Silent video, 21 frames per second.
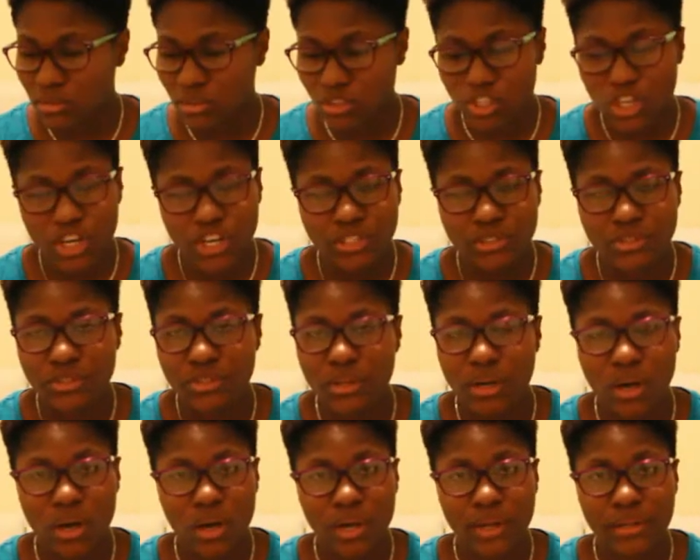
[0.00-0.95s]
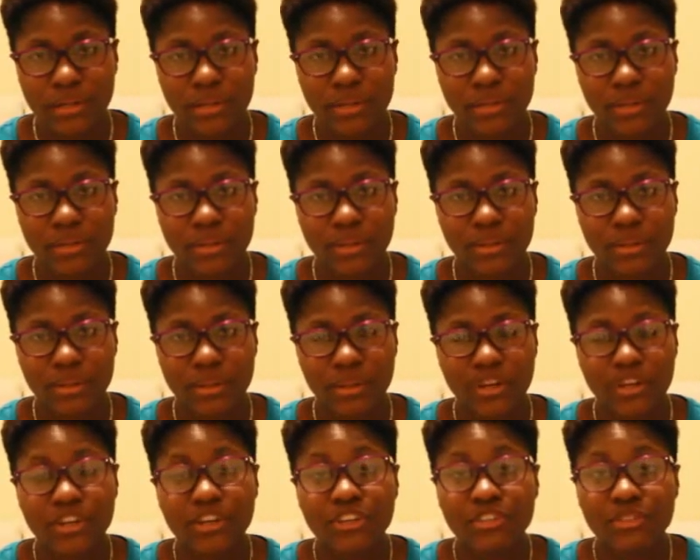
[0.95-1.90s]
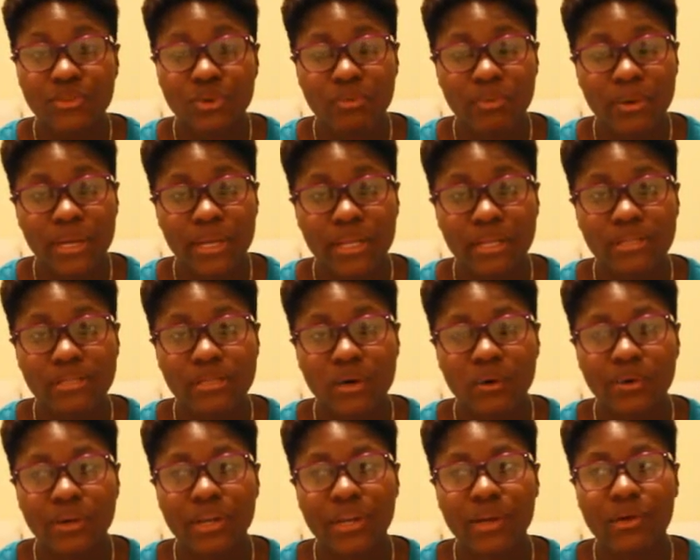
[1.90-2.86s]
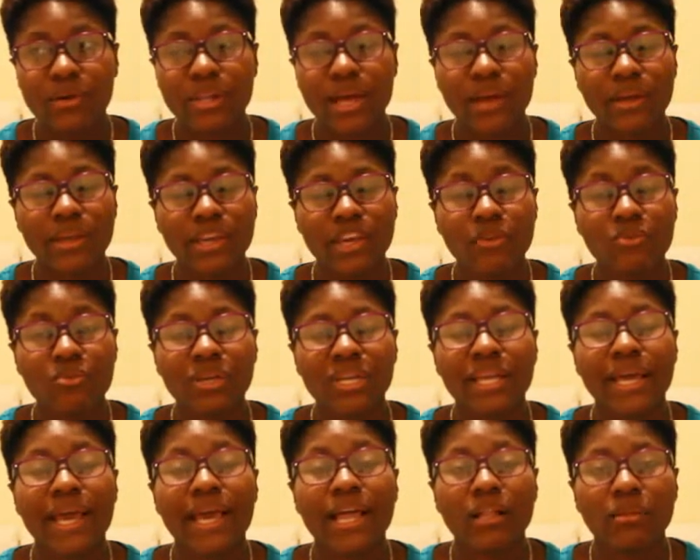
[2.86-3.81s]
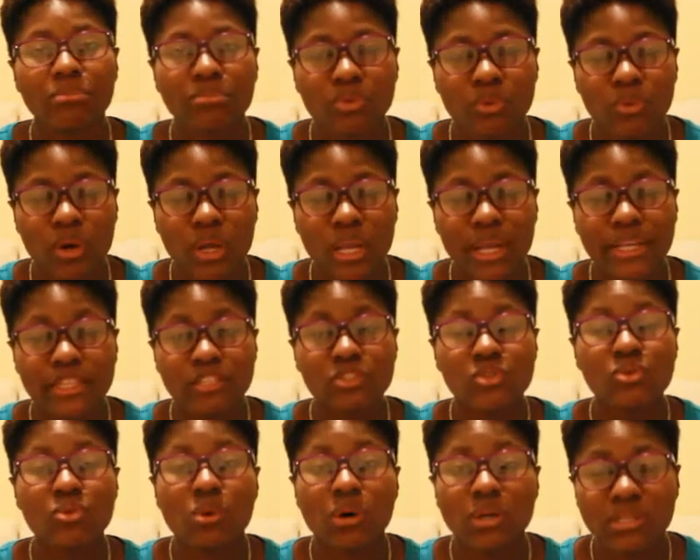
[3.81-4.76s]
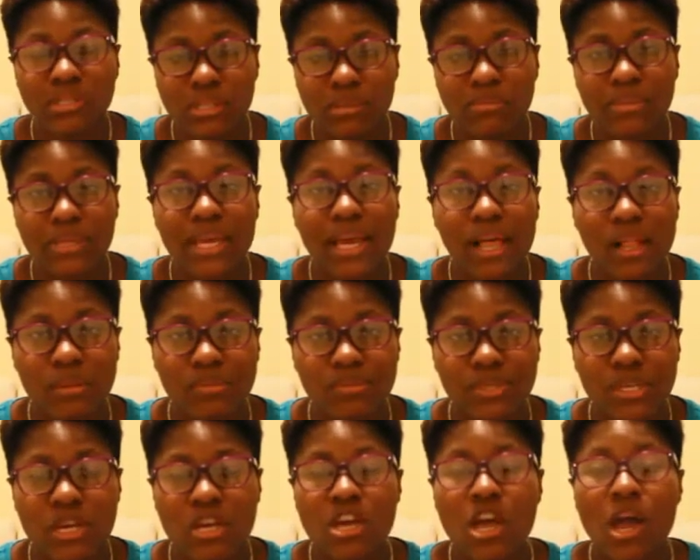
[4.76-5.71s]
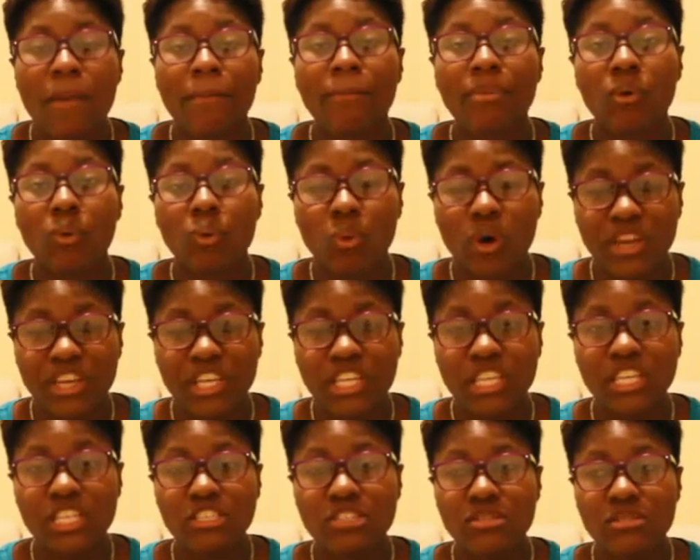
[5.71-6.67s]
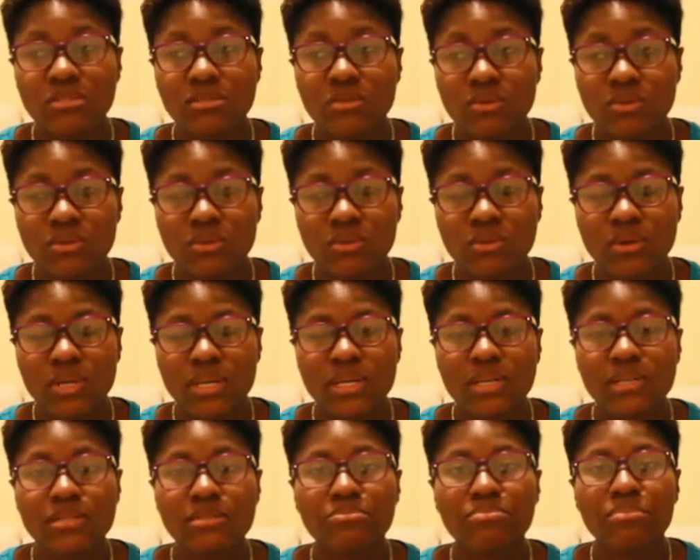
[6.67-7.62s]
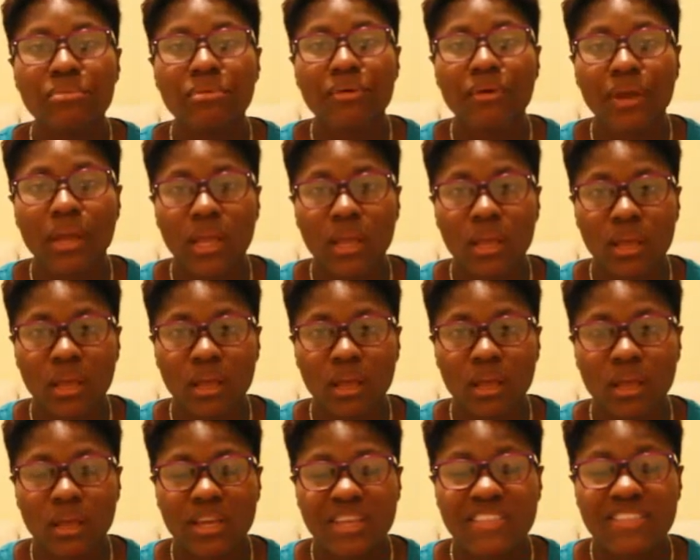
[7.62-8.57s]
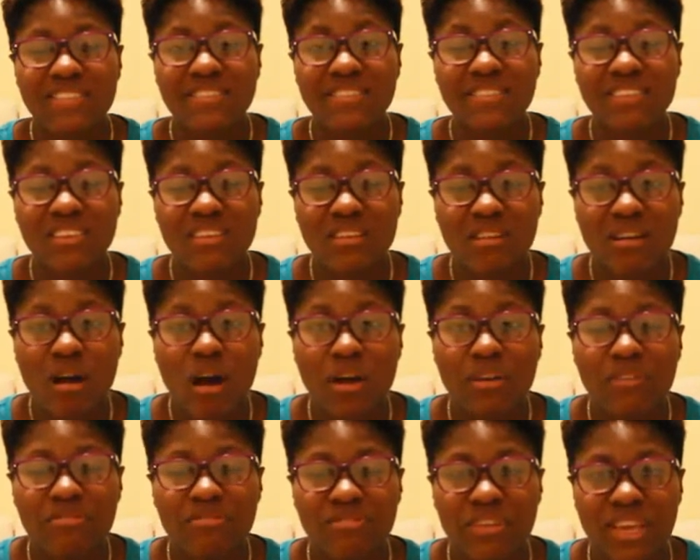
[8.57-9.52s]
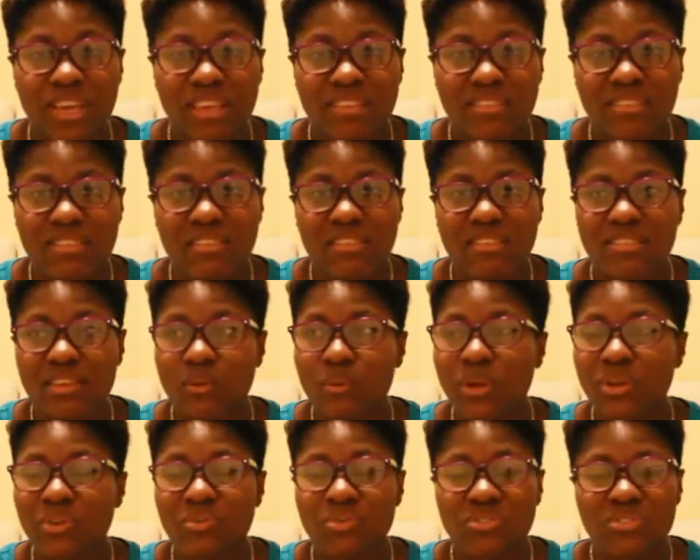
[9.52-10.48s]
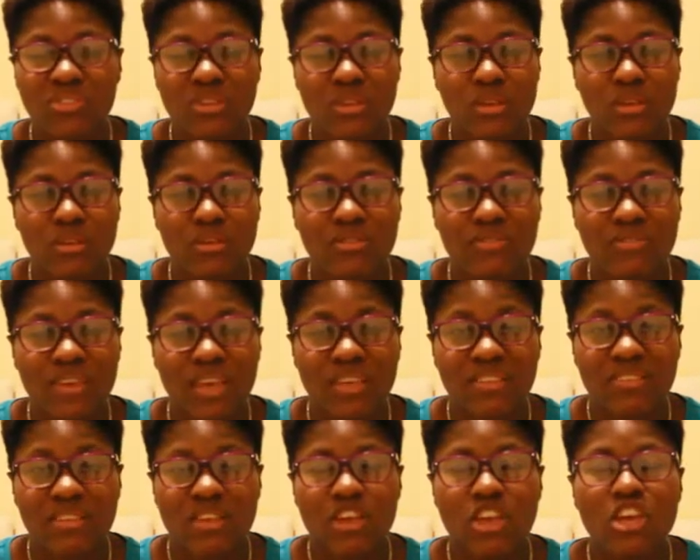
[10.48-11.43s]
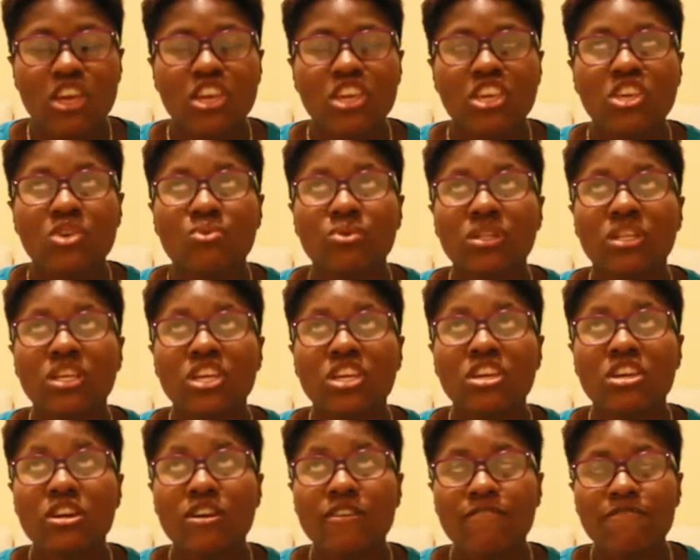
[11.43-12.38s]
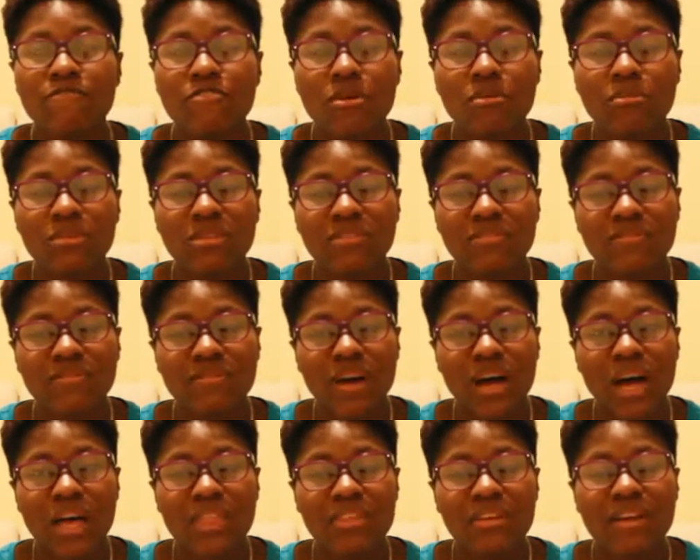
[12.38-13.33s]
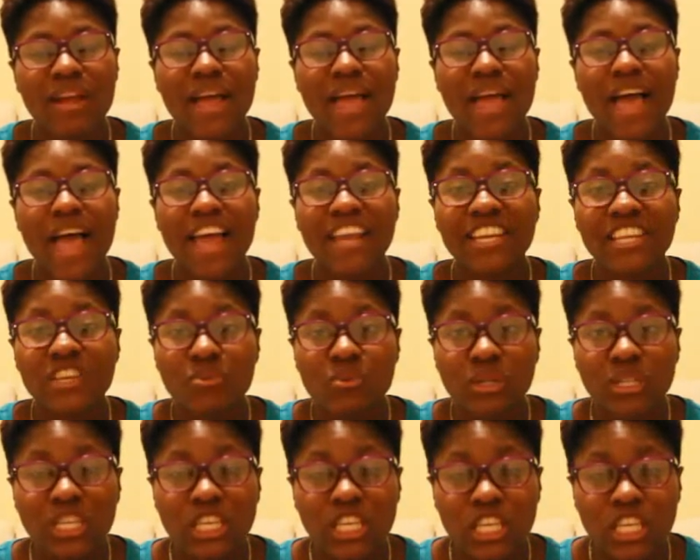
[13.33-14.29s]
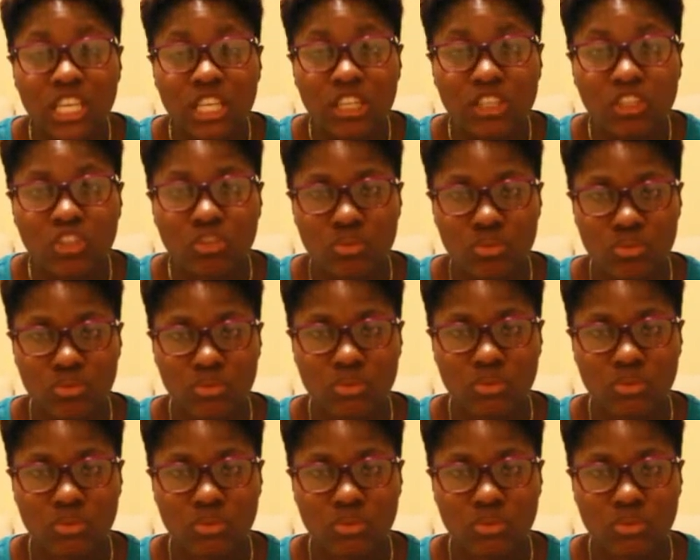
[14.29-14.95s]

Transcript: Turn to God. There's nobody else out there that can really help you unless you want to be helped. But what you need to do is pray. Seek God's face. He said when you seek his face, he will hear from his Father and he will heal you.